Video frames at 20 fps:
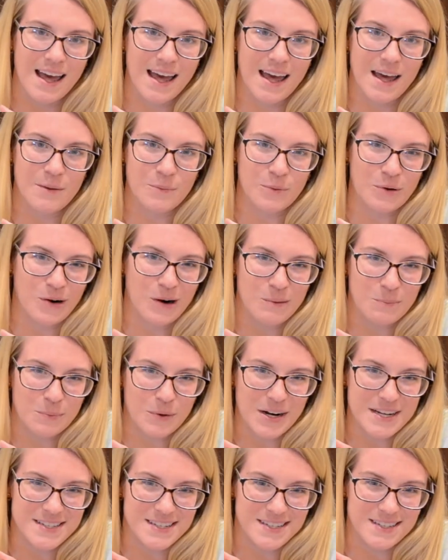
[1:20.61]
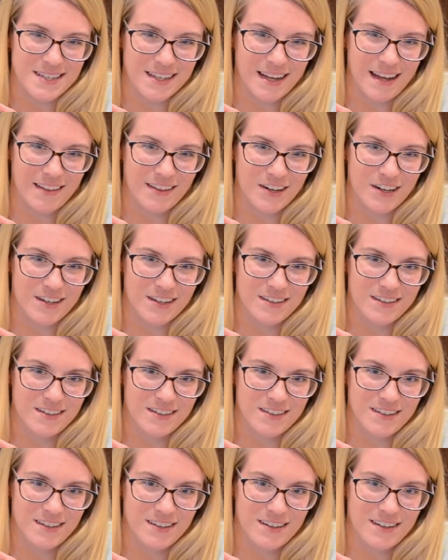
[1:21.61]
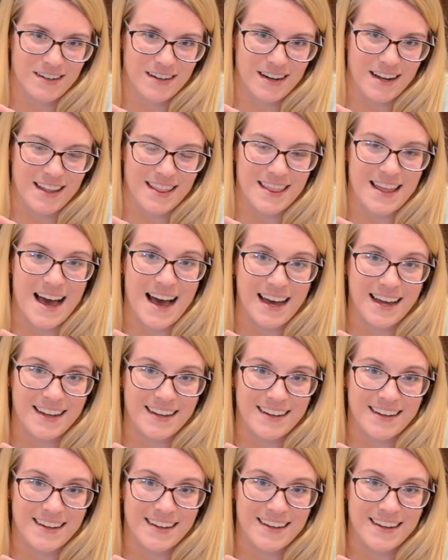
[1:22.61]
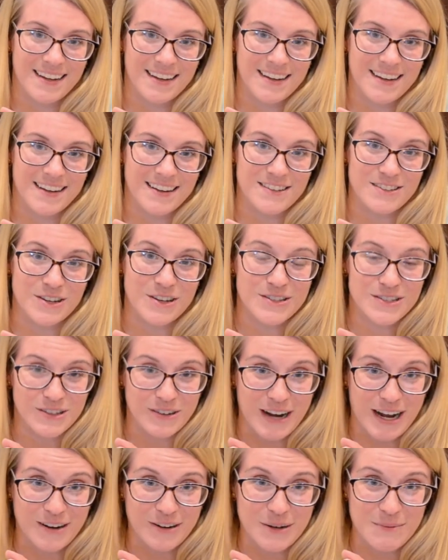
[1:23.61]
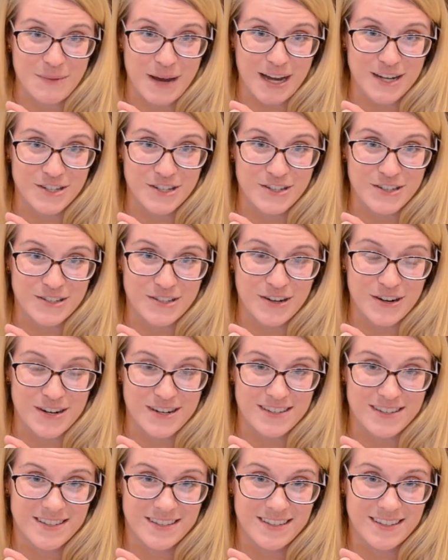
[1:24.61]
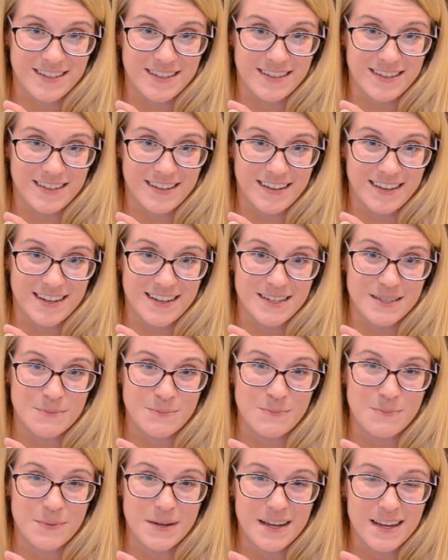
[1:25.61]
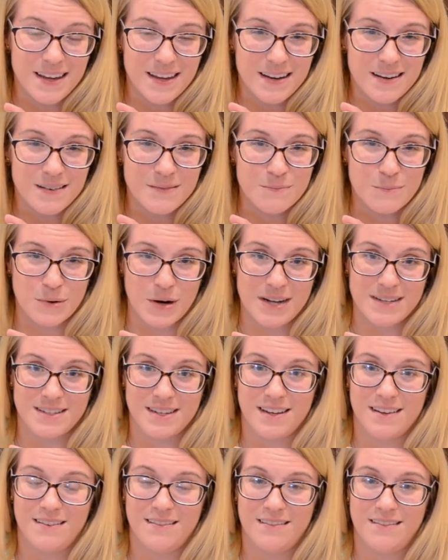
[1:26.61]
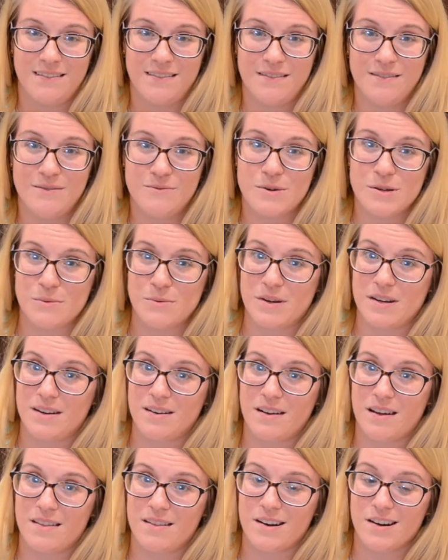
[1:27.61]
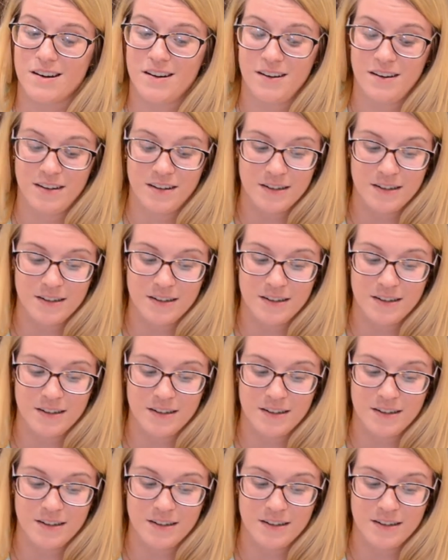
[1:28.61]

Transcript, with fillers: And we're all present together. And that is also how compassion starts, is being present with one another.